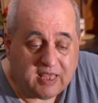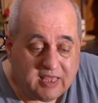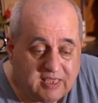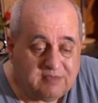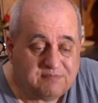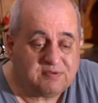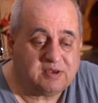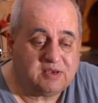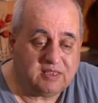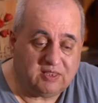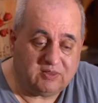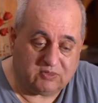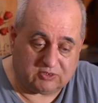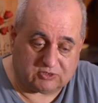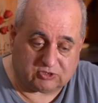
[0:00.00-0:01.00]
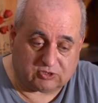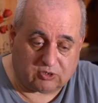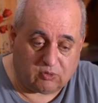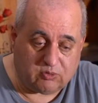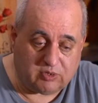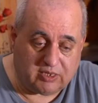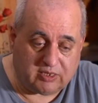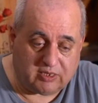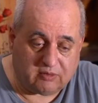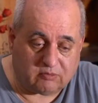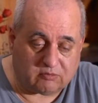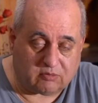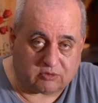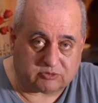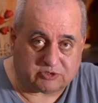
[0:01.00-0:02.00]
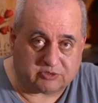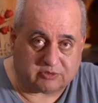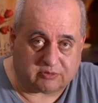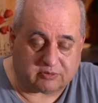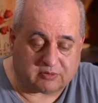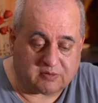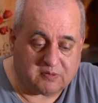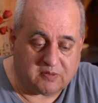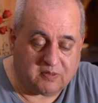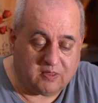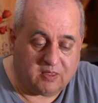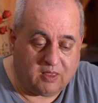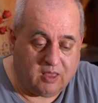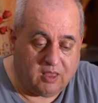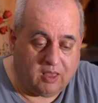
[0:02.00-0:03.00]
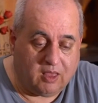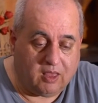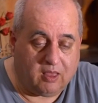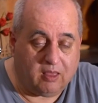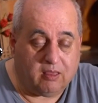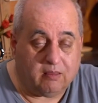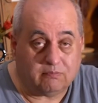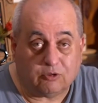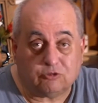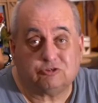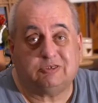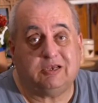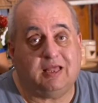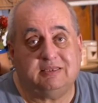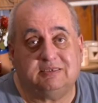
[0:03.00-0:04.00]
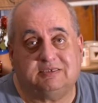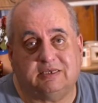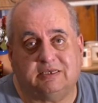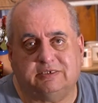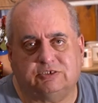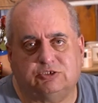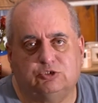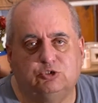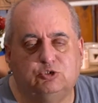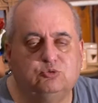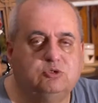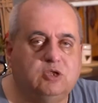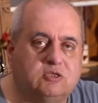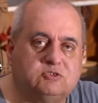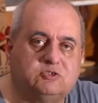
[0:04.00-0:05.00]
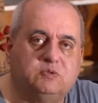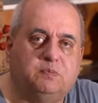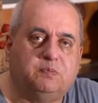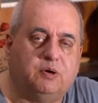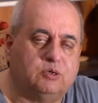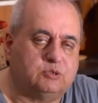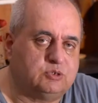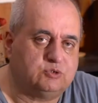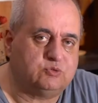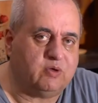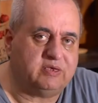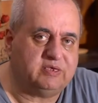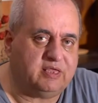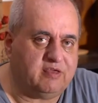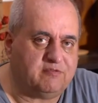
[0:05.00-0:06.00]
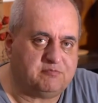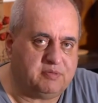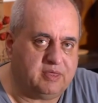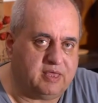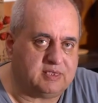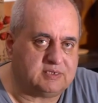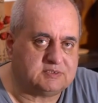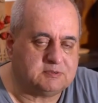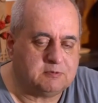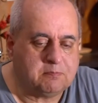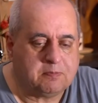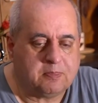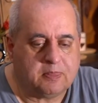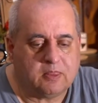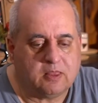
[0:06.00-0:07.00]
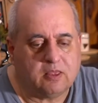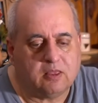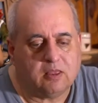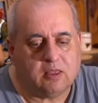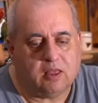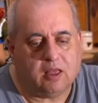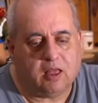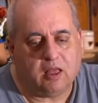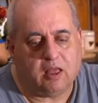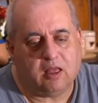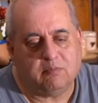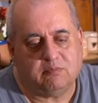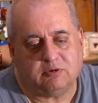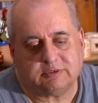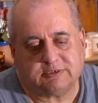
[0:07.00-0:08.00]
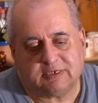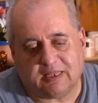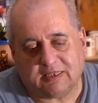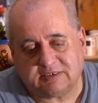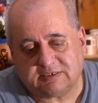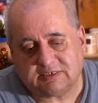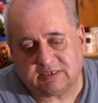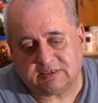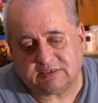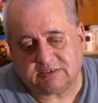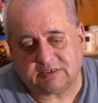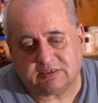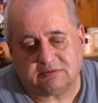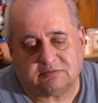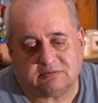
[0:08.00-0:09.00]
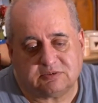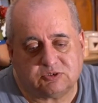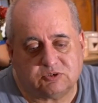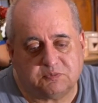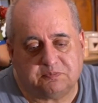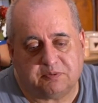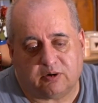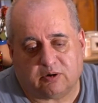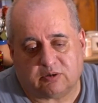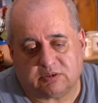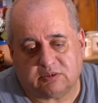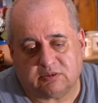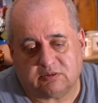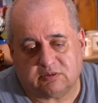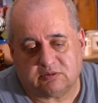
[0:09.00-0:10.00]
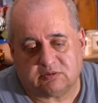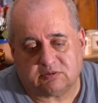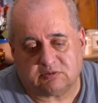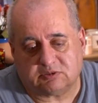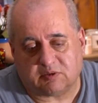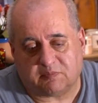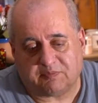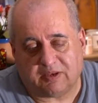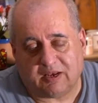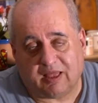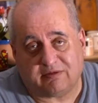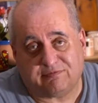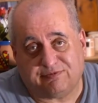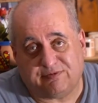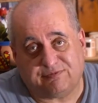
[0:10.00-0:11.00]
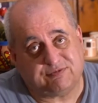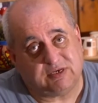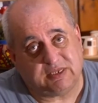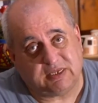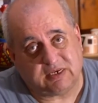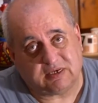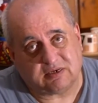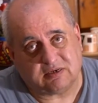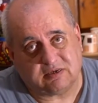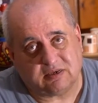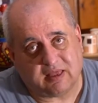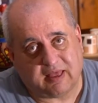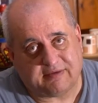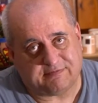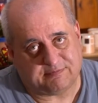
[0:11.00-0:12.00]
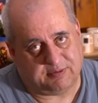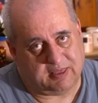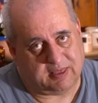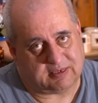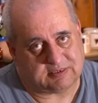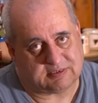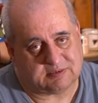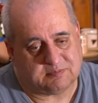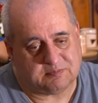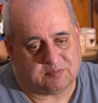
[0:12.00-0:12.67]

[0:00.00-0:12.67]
Even in the Sony roster, most lenses do not support 20 fps. Most lenses support something like 15 fps,